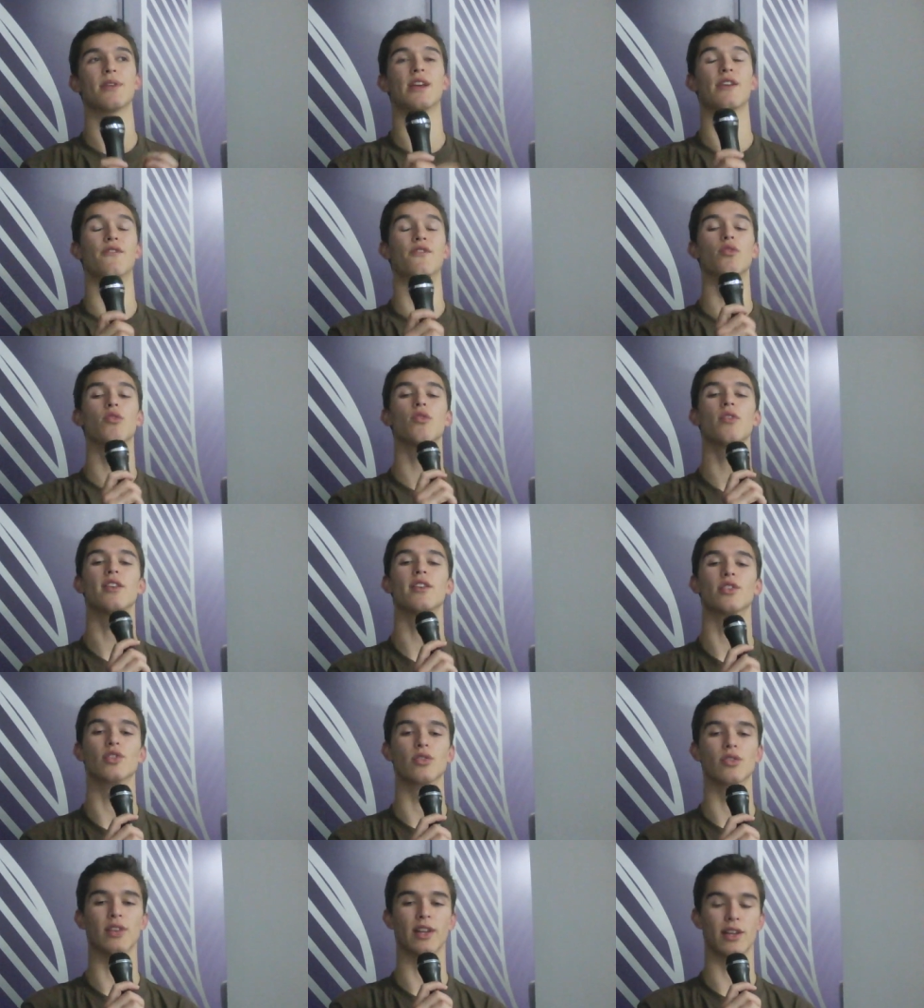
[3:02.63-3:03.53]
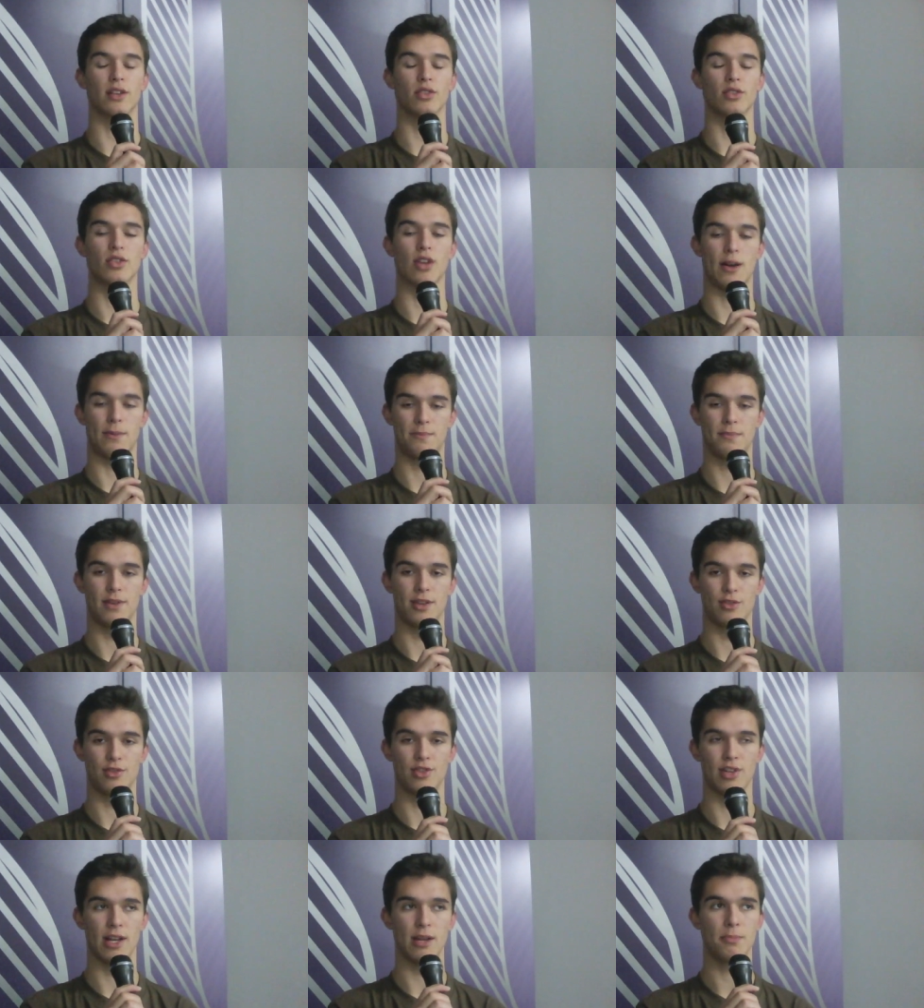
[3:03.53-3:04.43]
If you are in like top tier
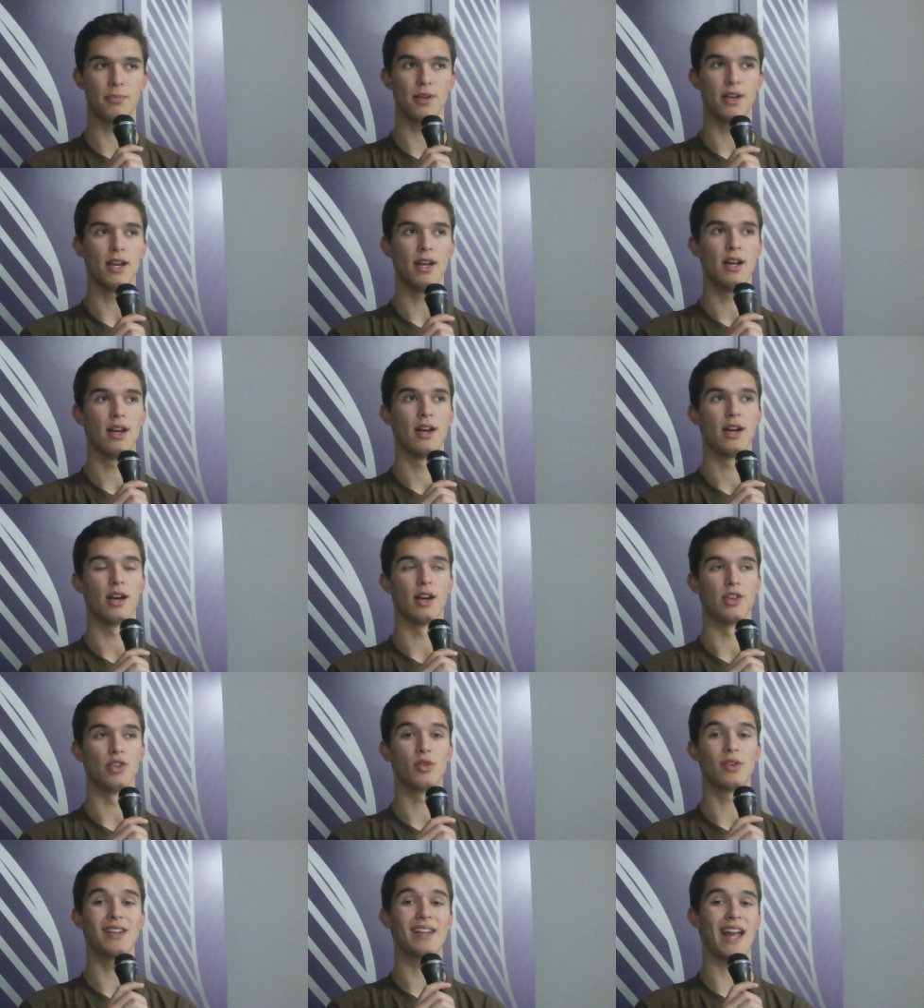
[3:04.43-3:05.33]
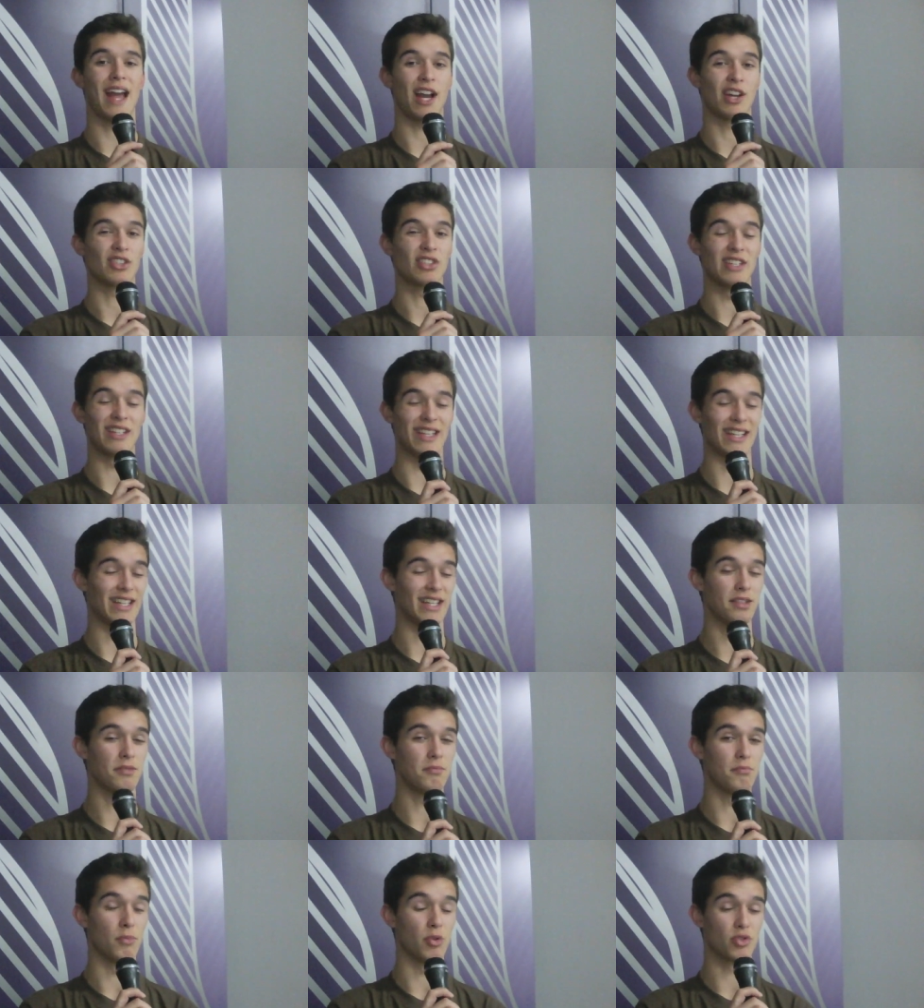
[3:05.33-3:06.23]
shape, uh, you can actually
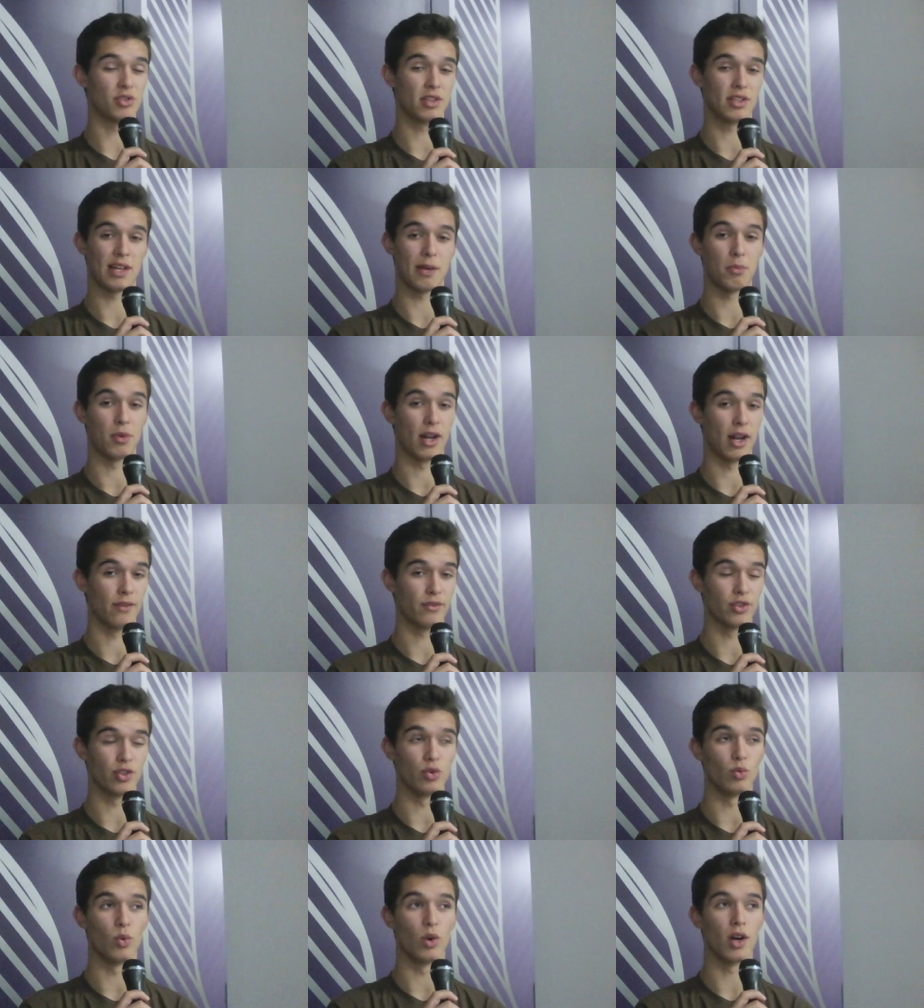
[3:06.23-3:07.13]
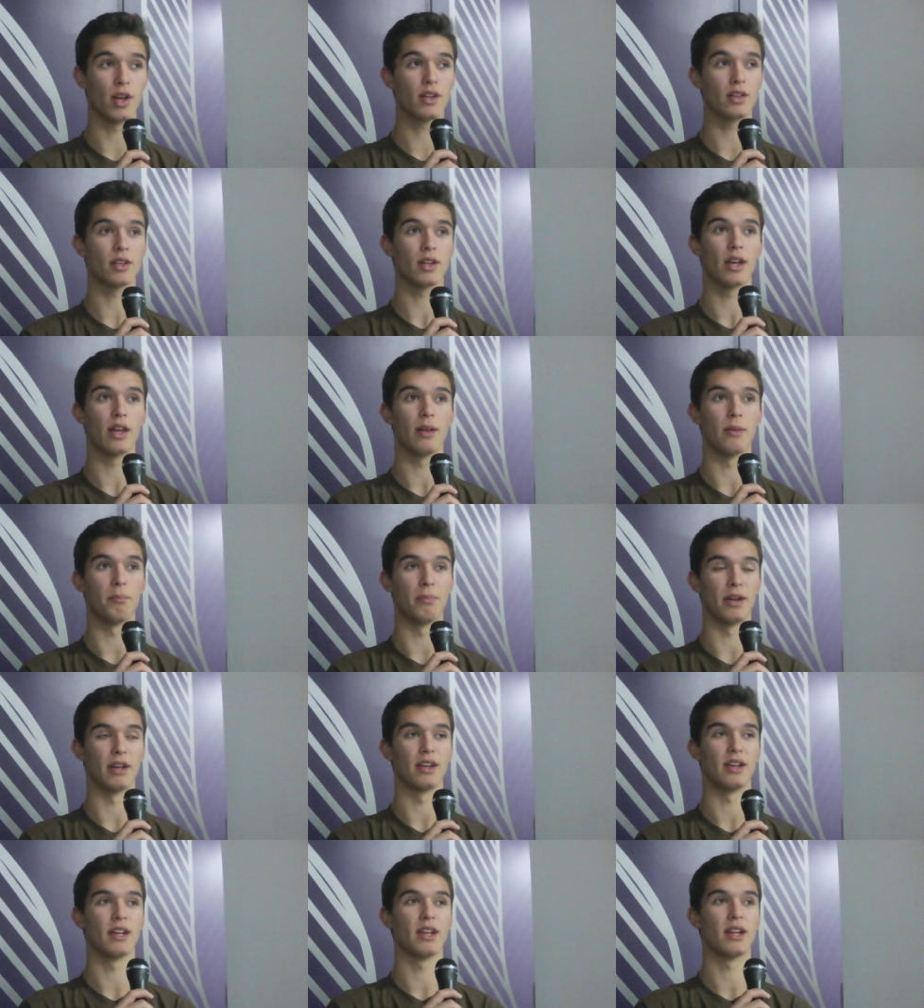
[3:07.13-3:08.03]
eat most of the time whatever you want,
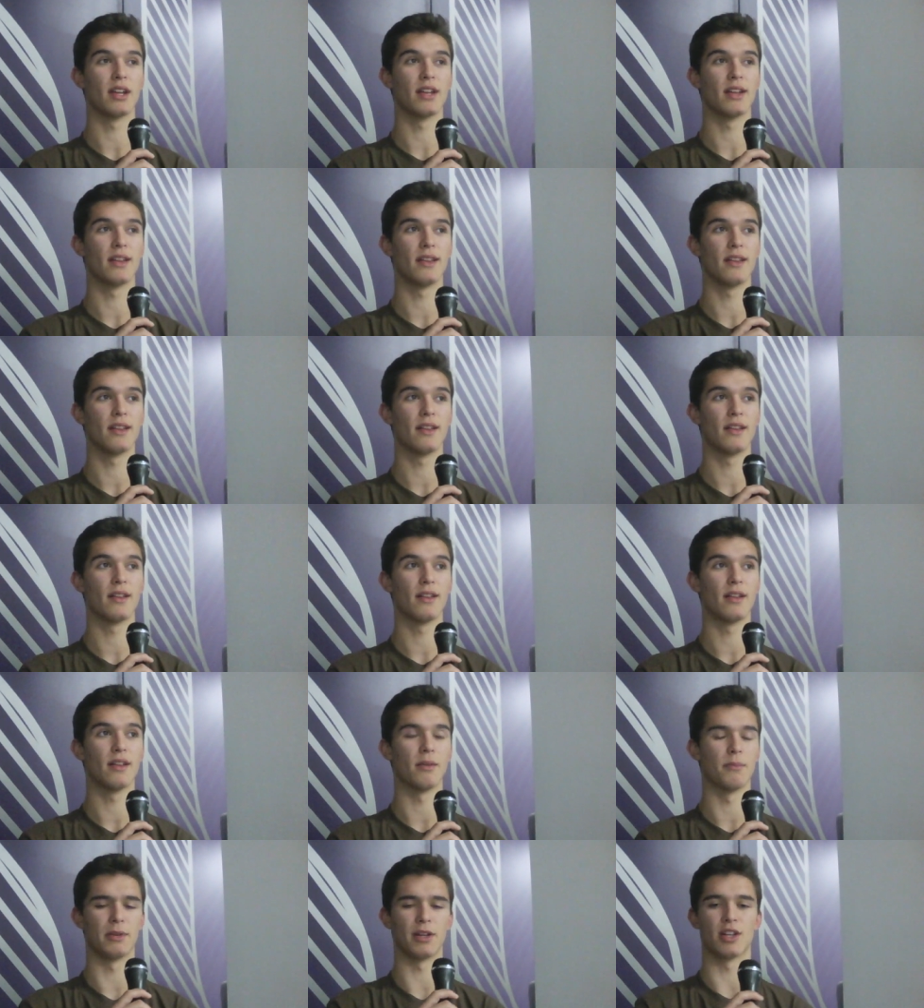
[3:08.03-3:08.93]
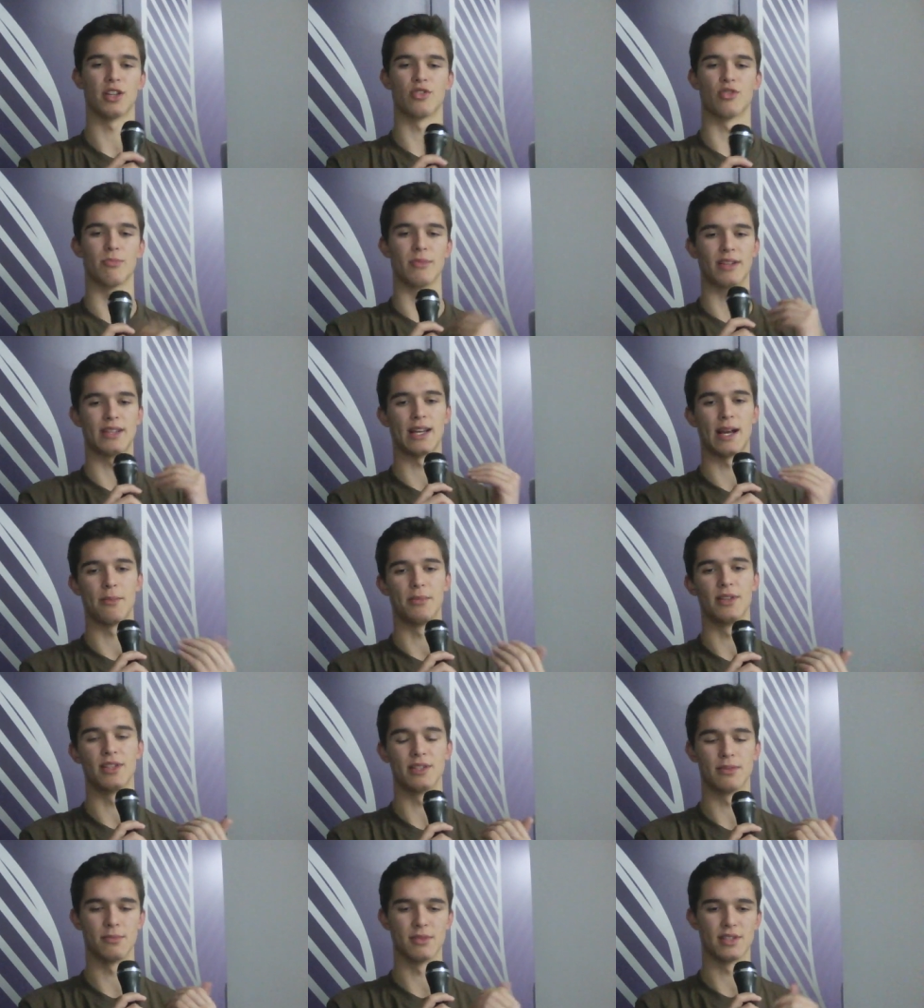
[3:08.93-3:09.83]
but uh, because your
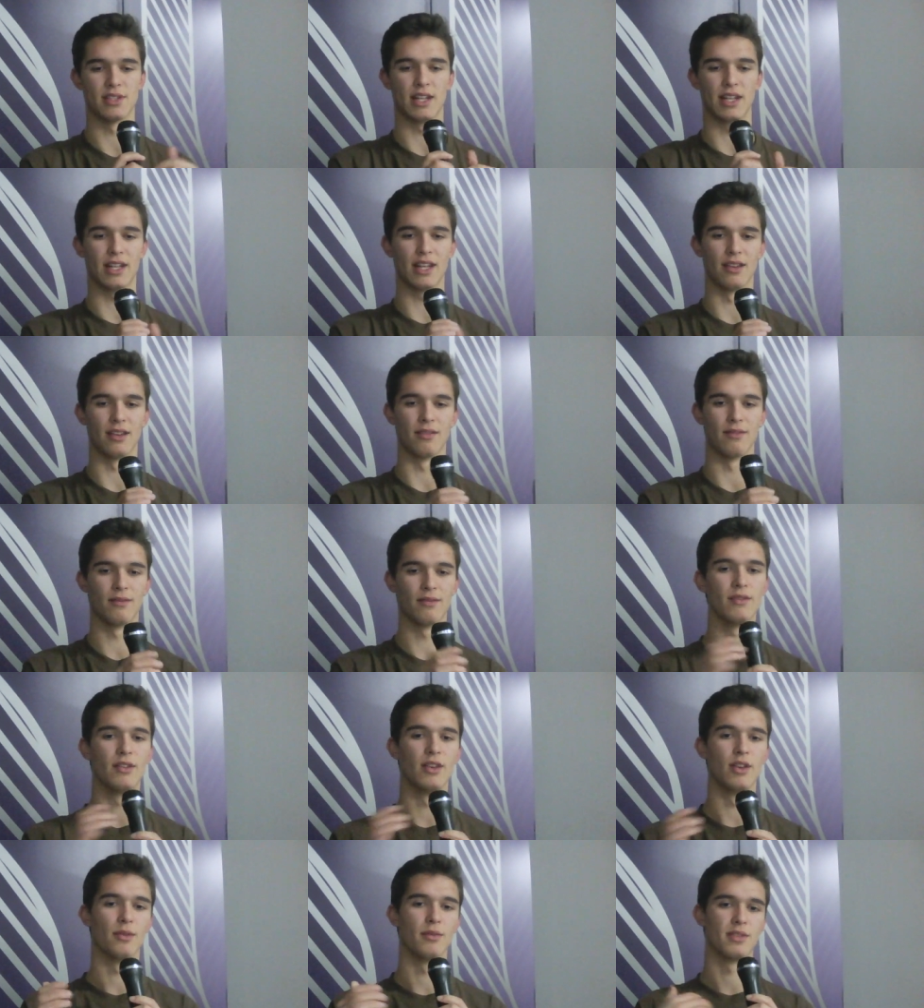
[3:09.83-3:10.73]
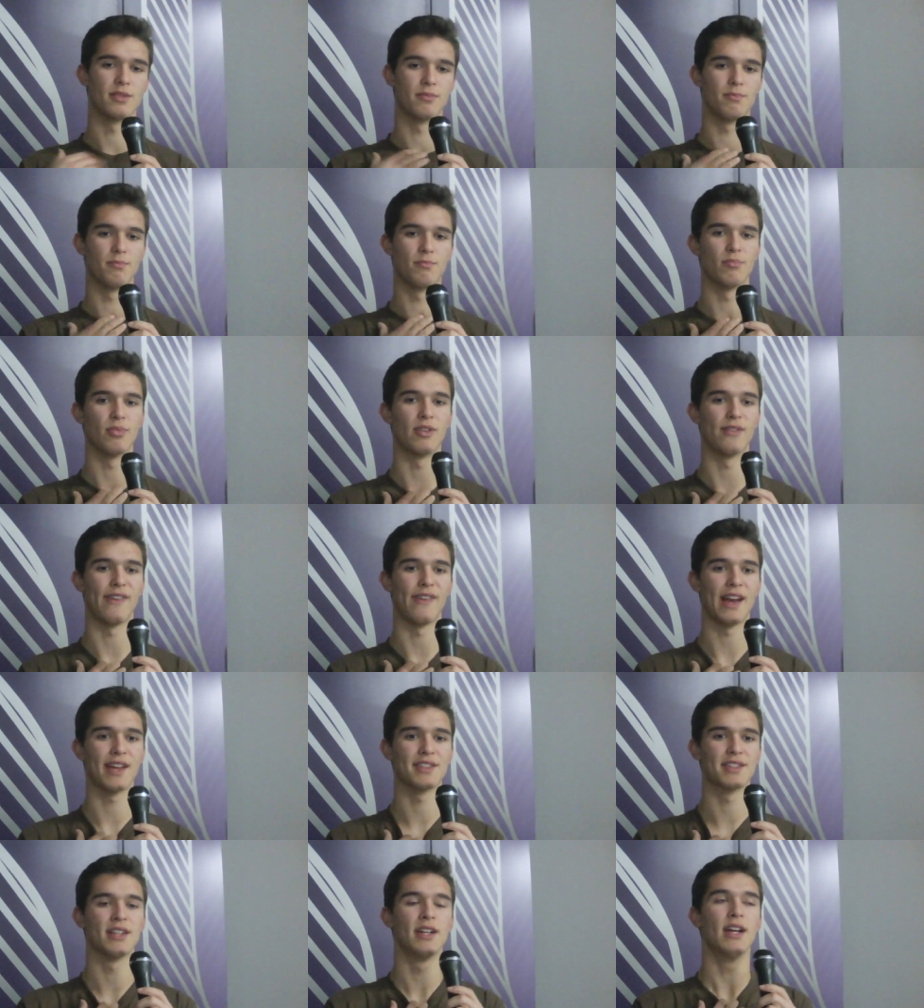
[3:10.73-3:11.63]
metabolism is like in you know it's pretty
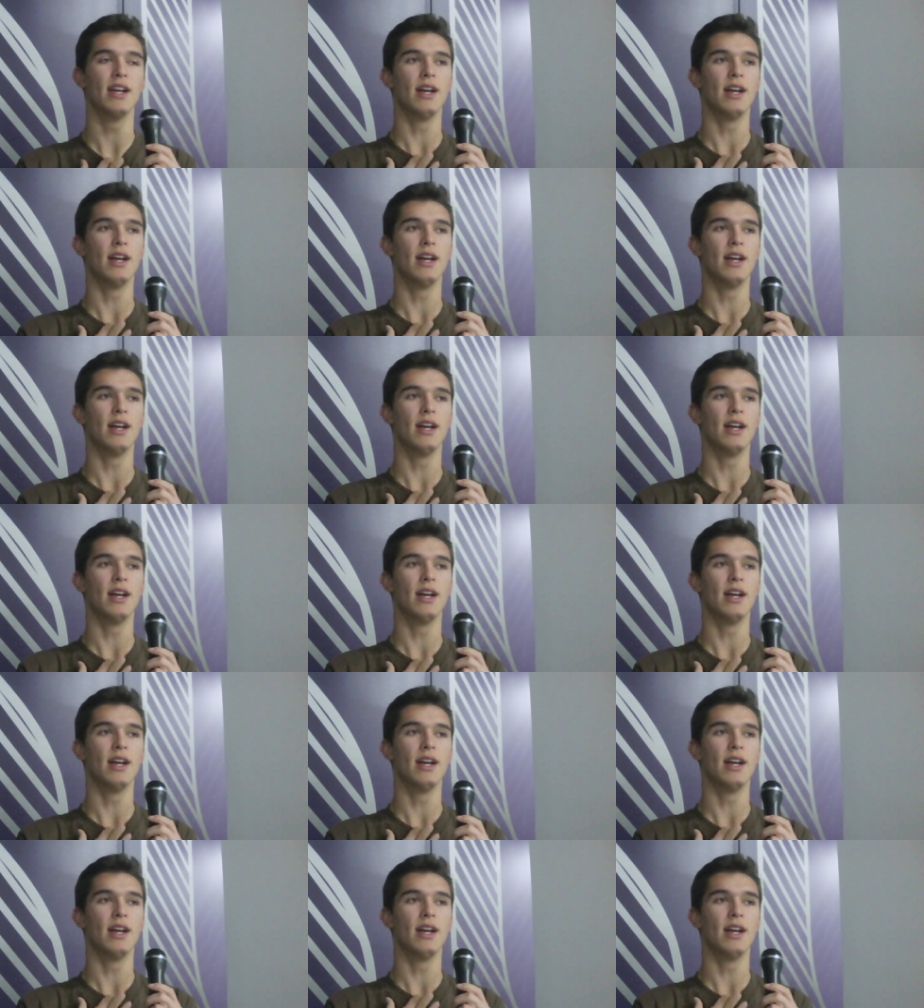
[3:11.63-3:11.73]
fast.